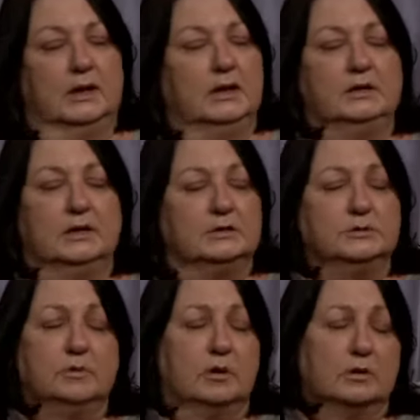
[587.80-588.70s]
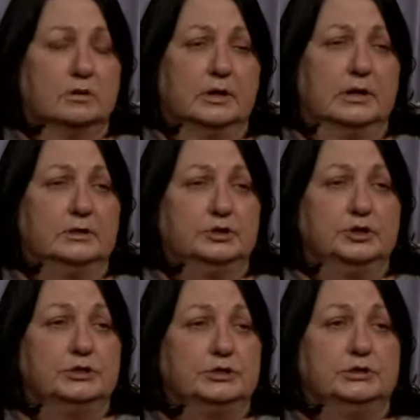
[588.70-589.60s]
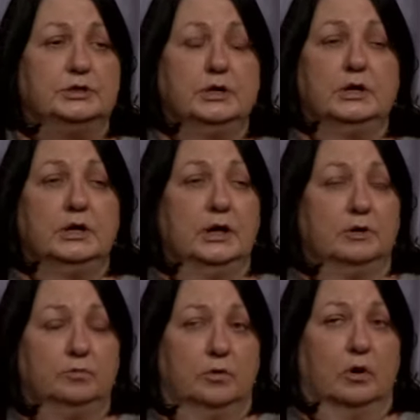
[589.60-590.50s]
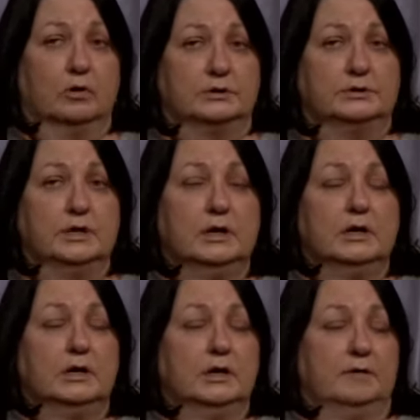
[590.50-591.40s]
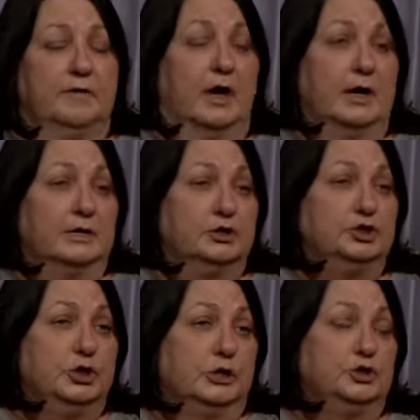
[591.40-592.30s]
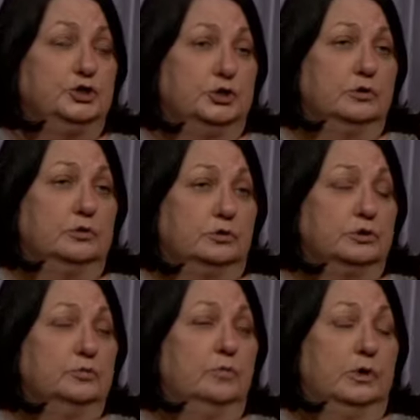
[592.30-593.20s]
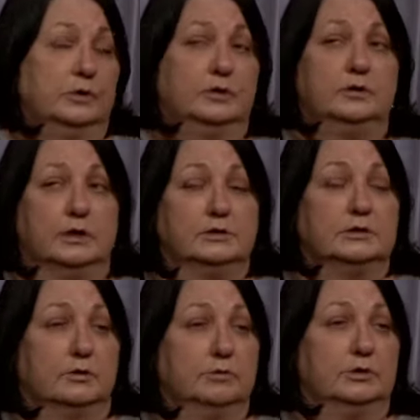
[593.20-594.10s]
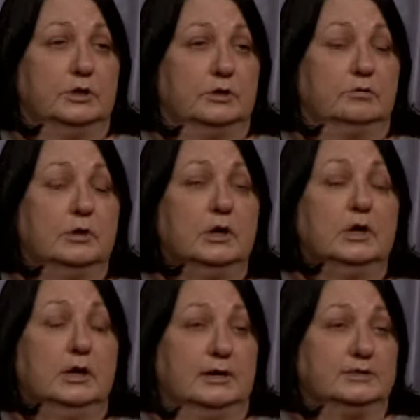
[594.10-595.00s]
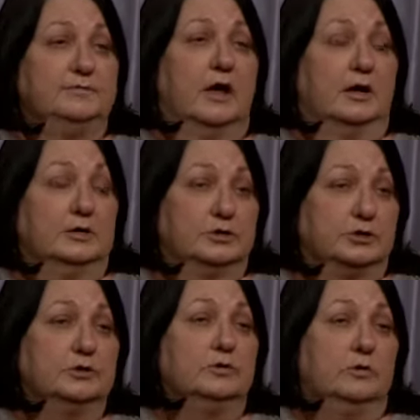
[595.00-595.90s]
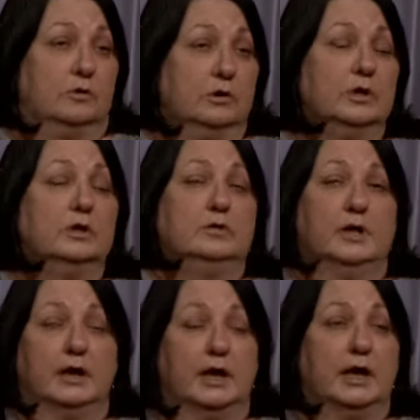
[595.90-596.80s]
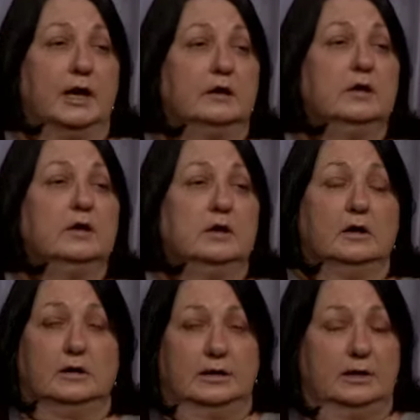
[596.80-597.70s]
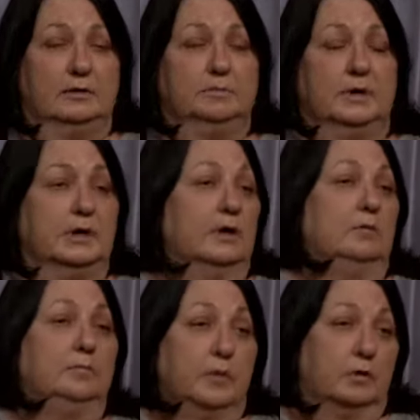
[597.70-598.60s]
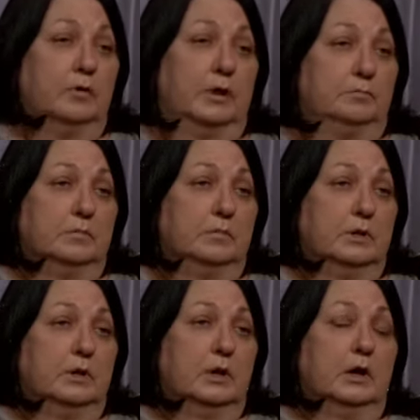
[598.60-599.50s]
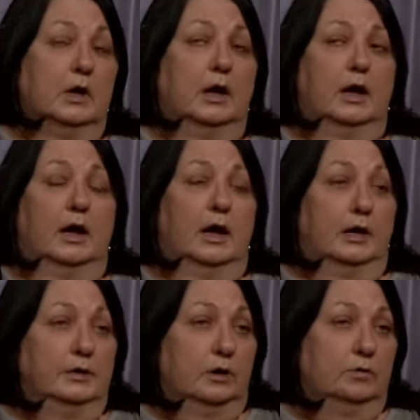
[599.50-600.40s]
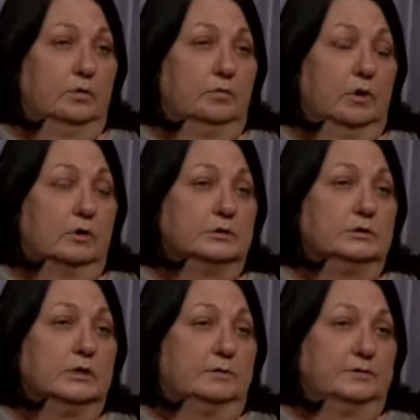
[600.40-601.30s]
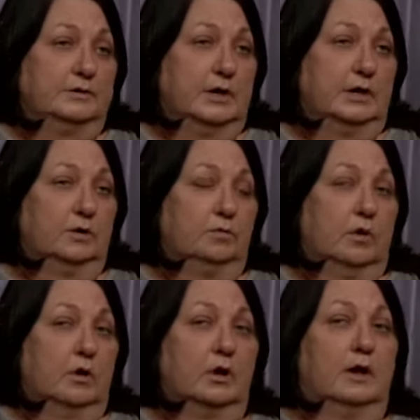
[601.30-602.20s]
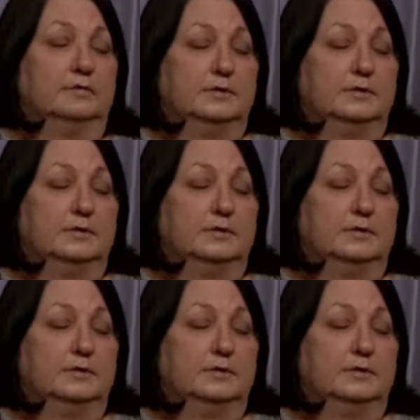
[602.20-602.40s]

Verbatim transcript: It does work. It just it works. If I had to change schools, one of the things I would do is find a school that had an EBL program. I know it works. I've seen it work. I've